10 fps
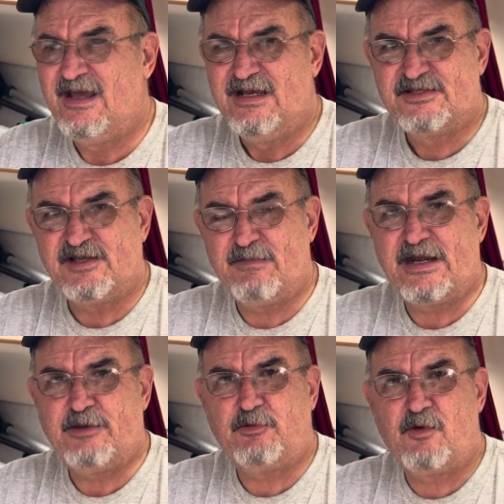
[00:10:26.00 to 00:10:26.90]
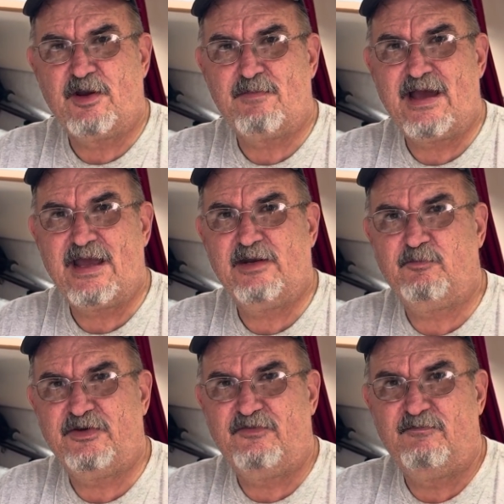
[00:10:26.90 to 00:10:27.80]
Somebody would want to buy it.
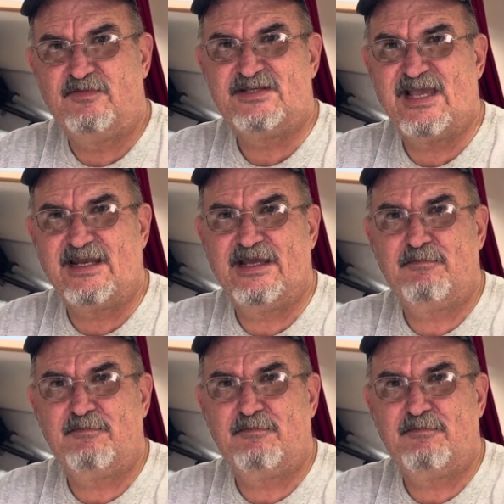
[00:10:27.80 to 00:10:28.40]
We'd sell it